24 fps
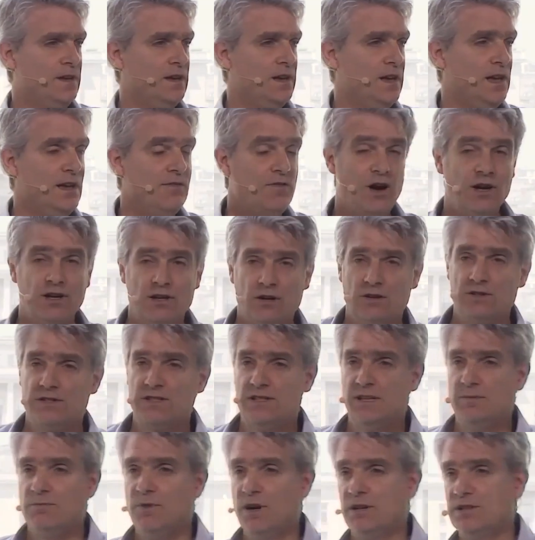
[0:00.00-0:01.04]
If I go and
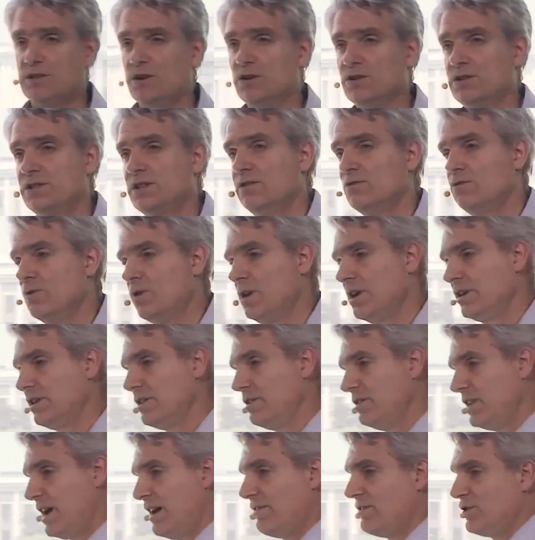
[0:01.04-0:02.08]
see my doctor or I go
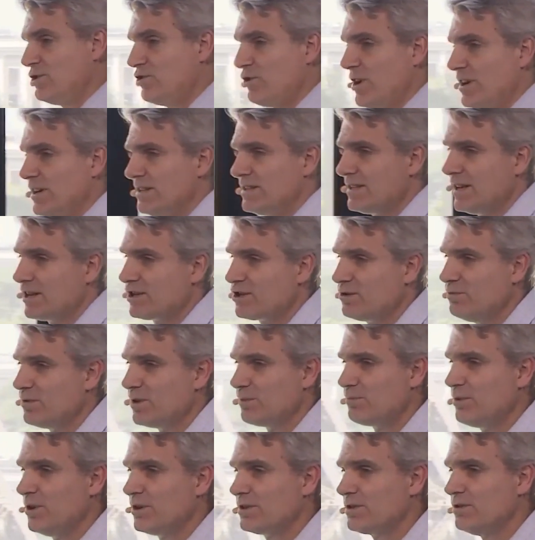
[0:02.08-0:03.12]
and have a training session with a
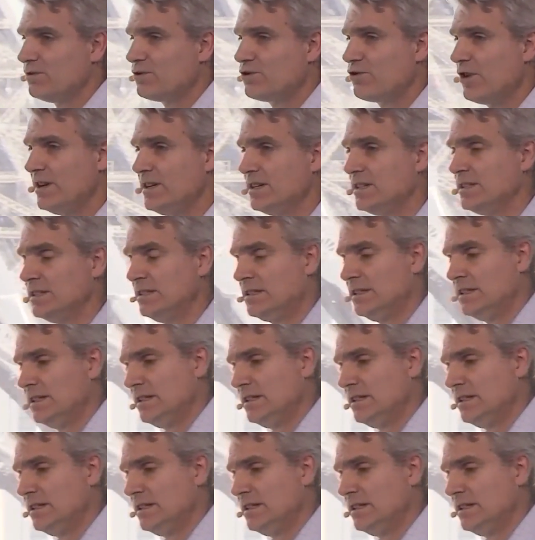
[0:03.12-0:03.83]
personal trainer,